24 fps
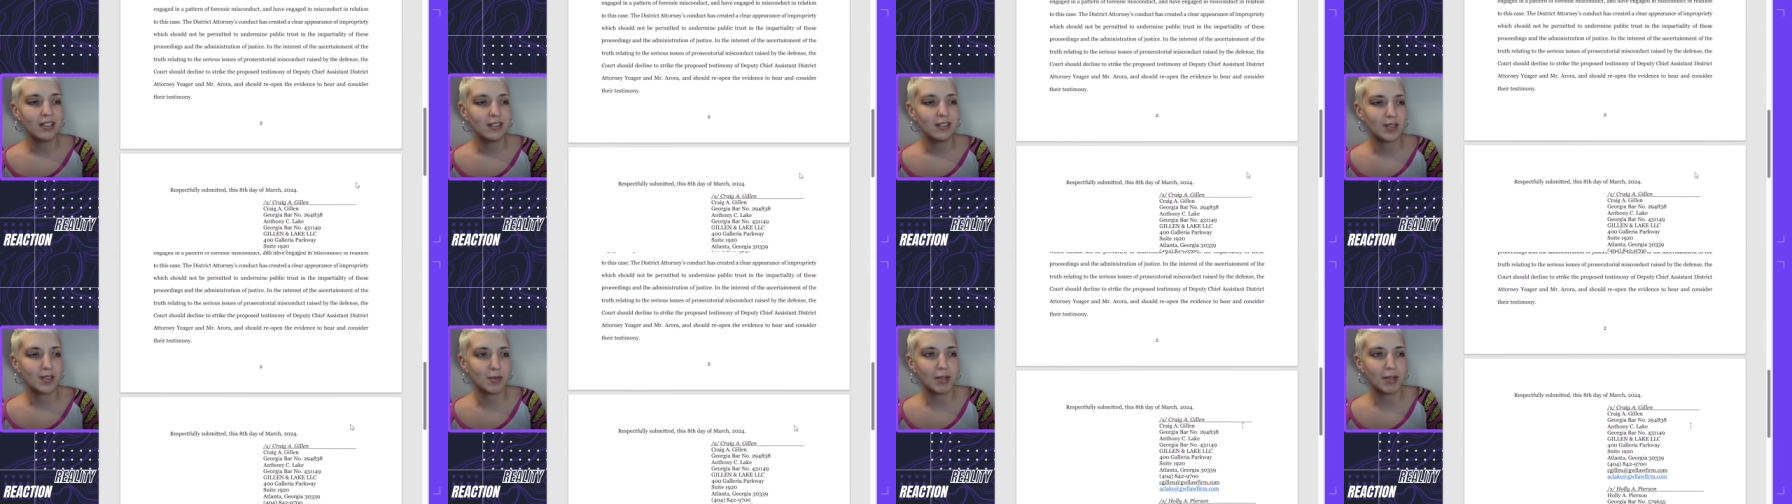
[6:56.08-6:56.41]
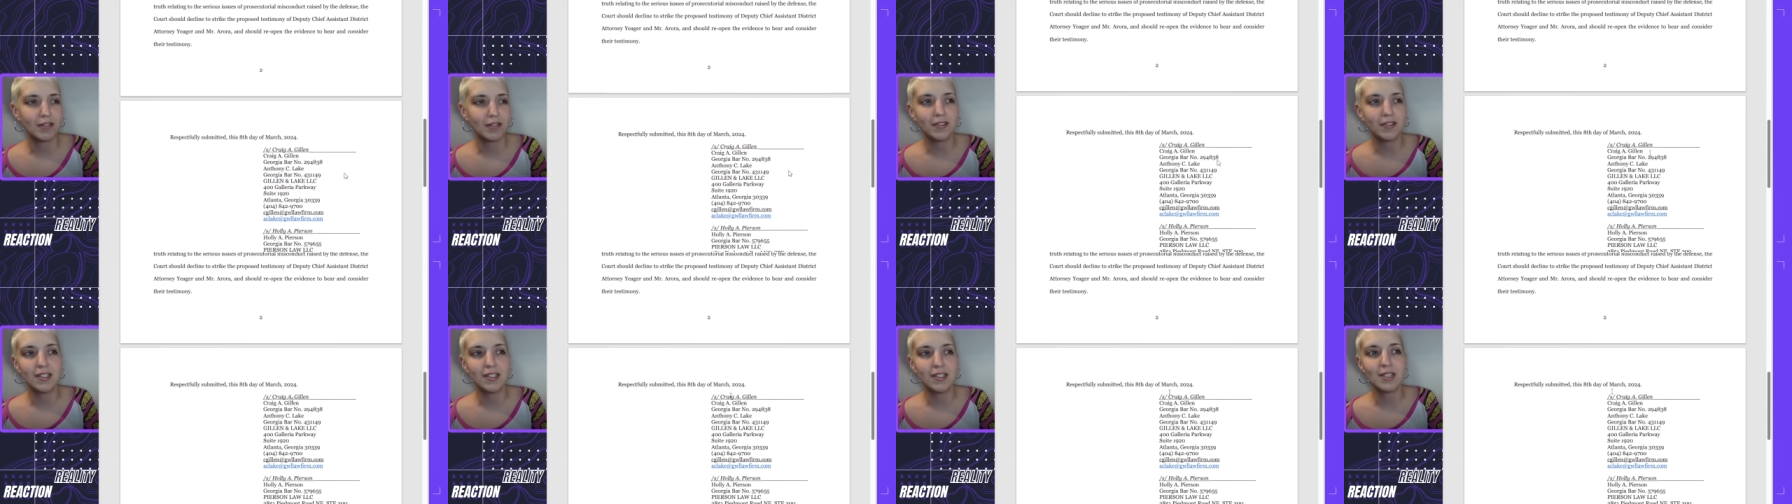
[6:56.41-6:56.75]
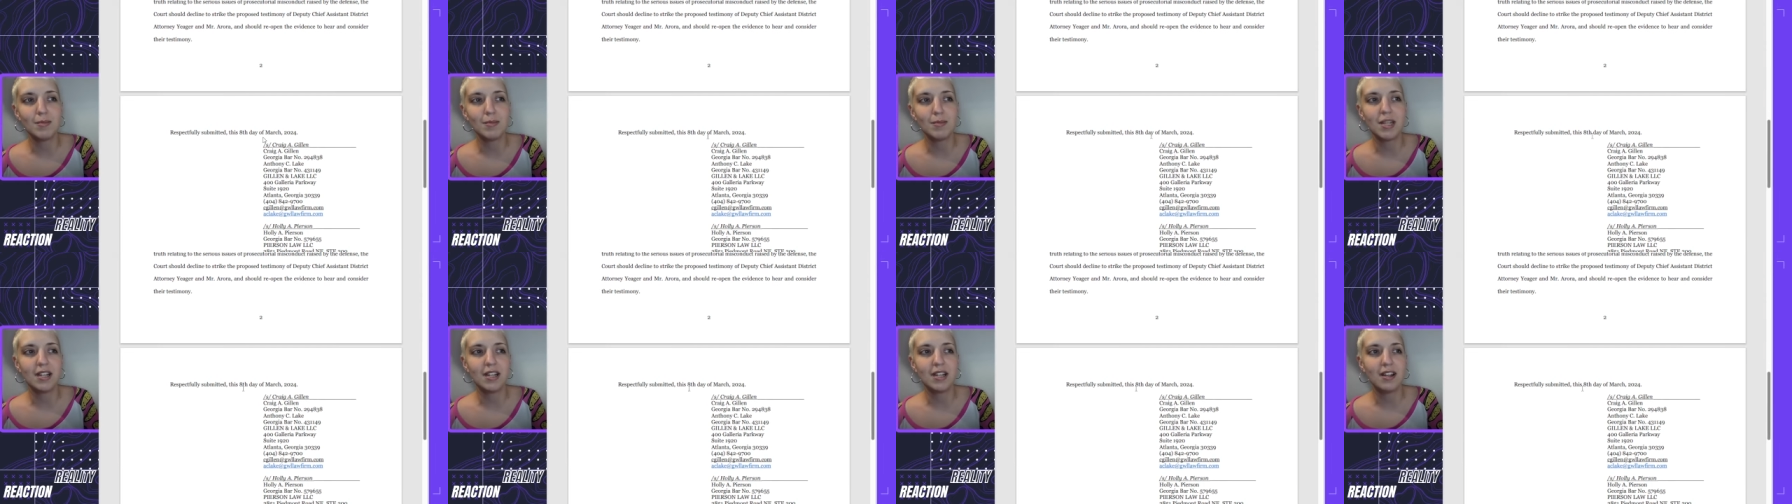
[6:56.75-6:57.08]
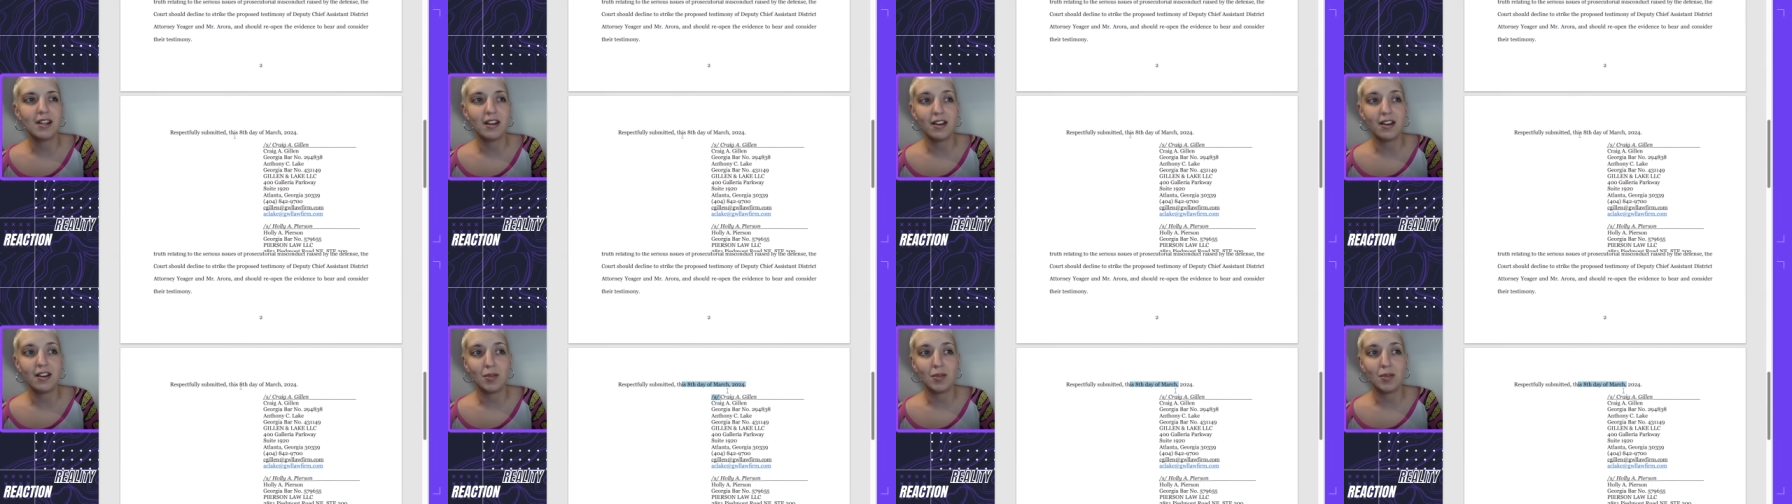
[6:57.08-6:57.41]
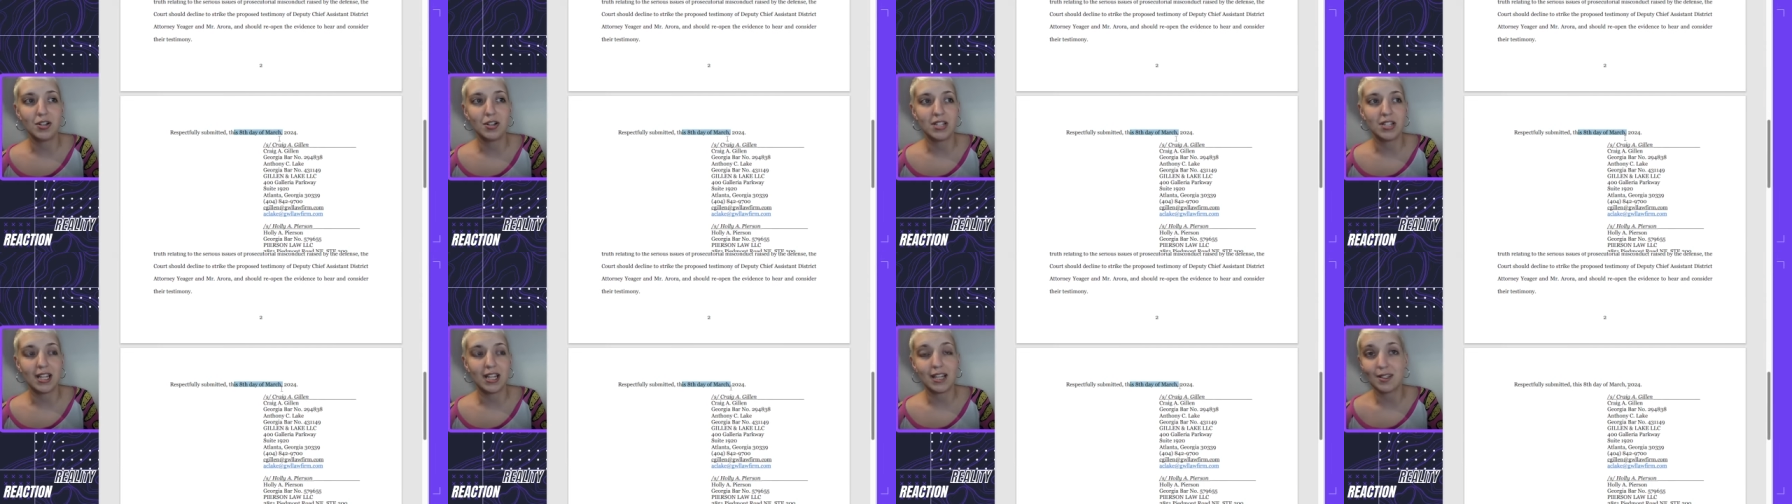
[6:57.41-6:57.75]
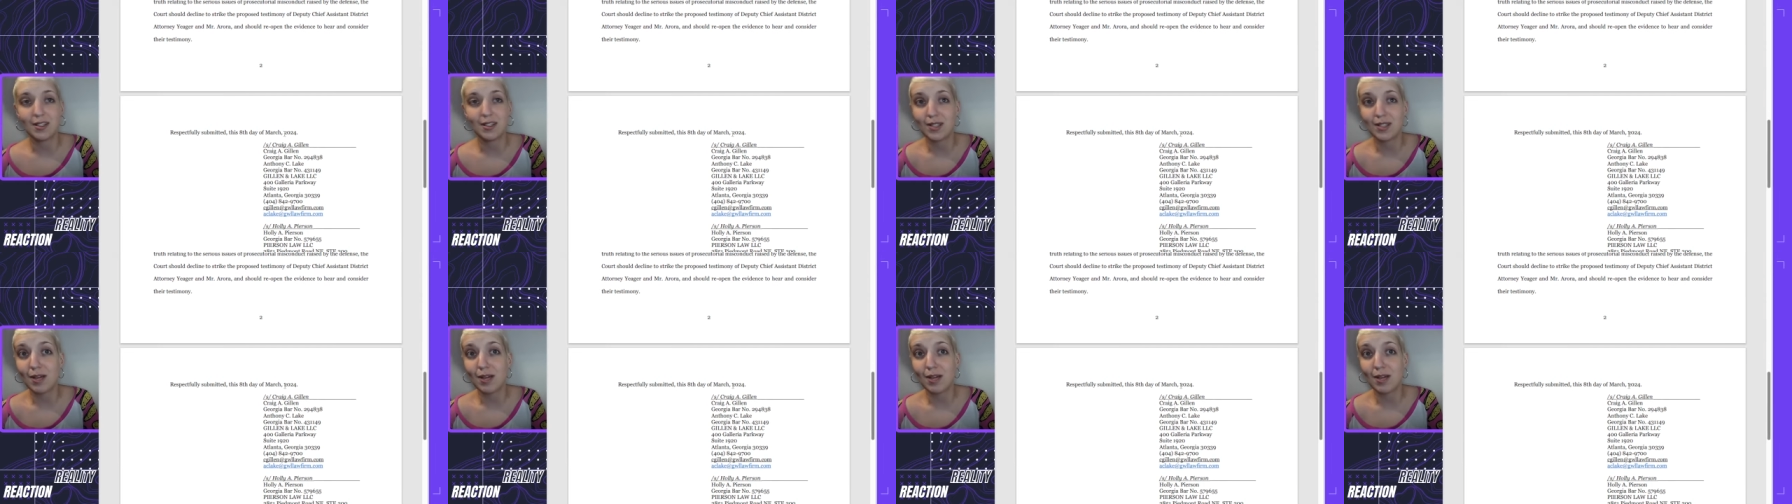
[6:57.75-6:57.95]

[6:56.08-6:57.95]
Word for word: Respectfully submitted on March 8th,